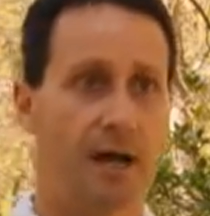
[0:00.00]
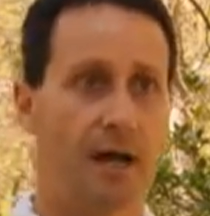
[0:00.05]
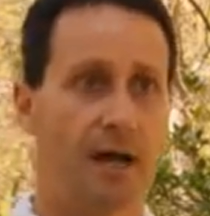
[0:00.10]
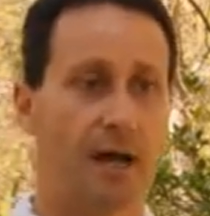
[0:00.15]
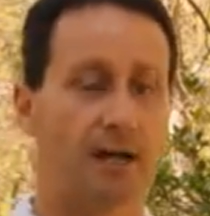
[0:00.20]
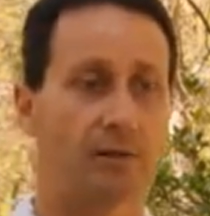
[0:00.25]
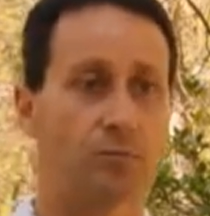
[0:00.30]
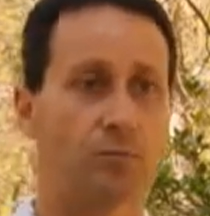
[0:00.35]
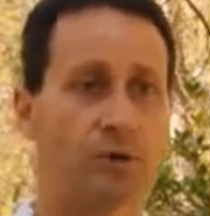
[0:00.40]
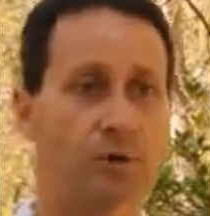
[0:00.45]

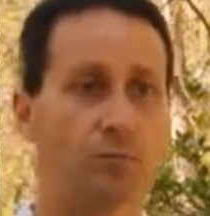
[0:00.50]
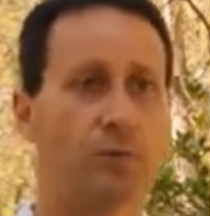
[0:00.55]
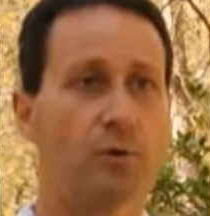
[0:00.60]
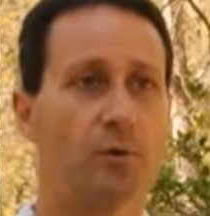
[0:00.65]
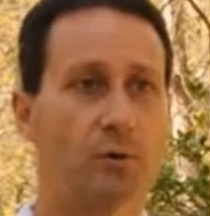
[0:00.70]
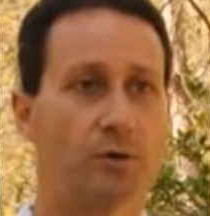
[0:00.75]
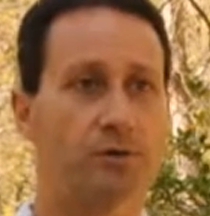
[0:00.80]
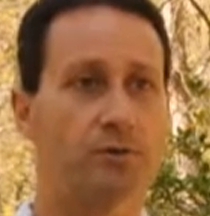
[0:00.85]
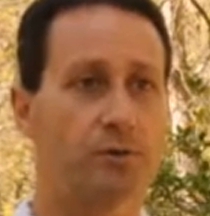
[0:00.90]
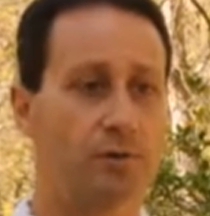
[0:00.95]
And what we
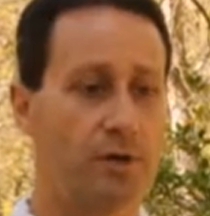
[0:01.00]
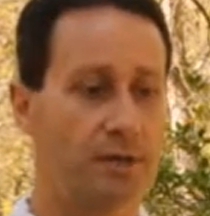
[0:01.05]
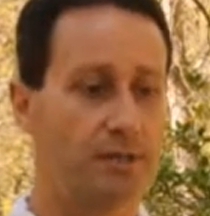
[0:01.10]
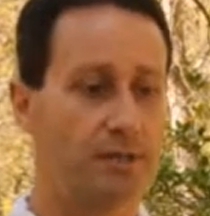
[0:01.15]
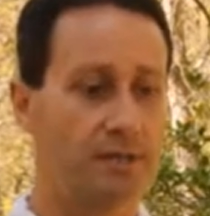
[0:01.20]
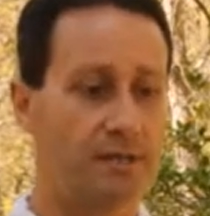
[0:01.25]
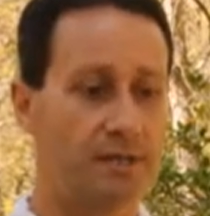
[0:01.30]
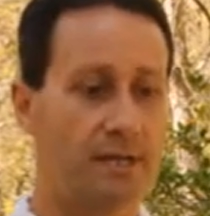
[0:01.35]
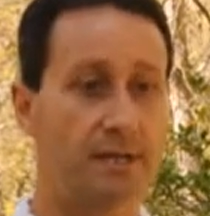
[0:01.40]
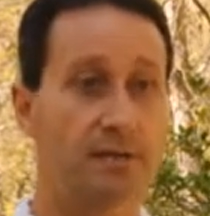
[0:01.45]
want to
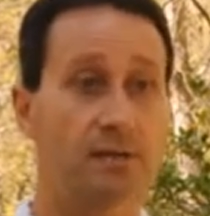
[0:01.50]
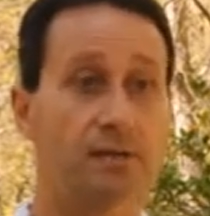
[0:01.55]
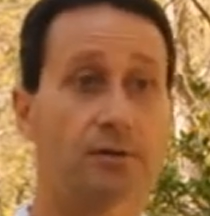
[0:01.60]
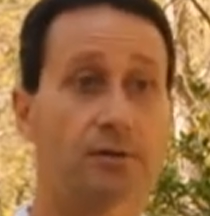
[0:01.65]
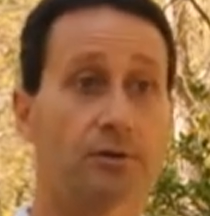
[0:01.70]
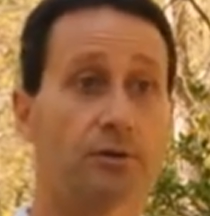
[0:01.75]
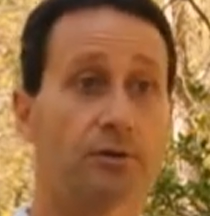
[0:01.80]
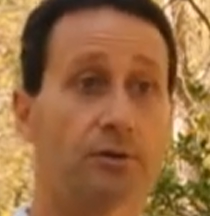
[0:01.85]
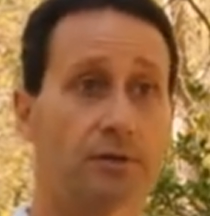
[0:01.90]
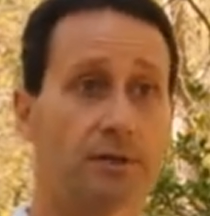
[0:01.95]
understand is
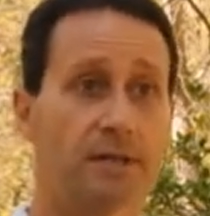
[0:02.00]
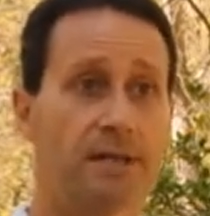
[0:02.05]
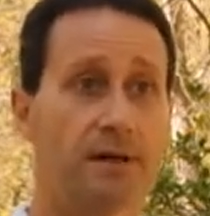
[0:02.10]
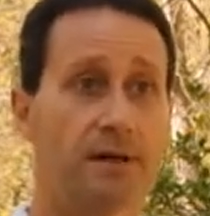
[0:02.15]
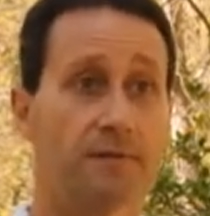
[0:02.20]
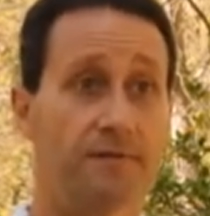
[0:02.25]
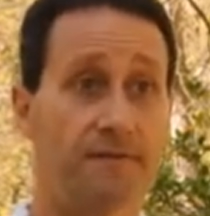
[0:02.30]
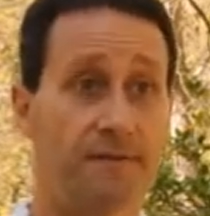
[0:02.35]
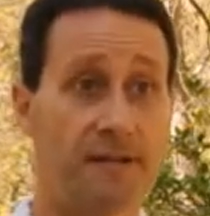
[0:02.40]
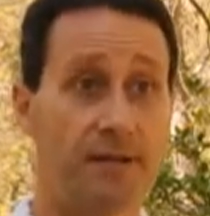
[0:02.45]
not only
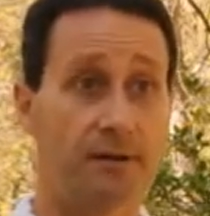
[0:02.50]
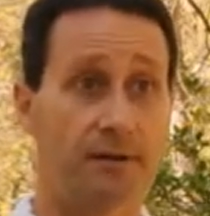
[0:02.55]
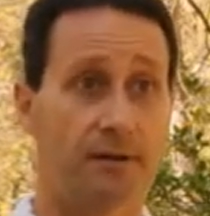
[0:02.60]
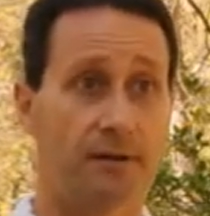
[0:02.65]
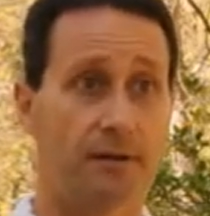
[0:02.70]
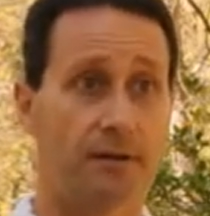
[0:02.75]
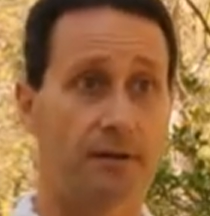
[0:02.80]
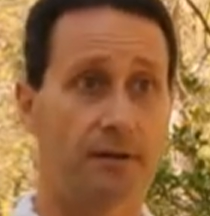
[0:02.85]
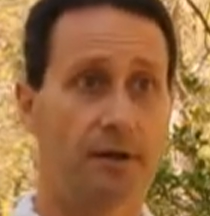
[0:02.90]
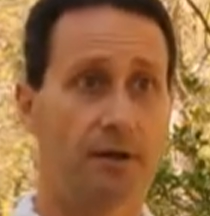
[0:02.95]
a
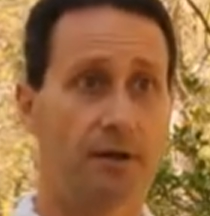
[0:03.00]
finger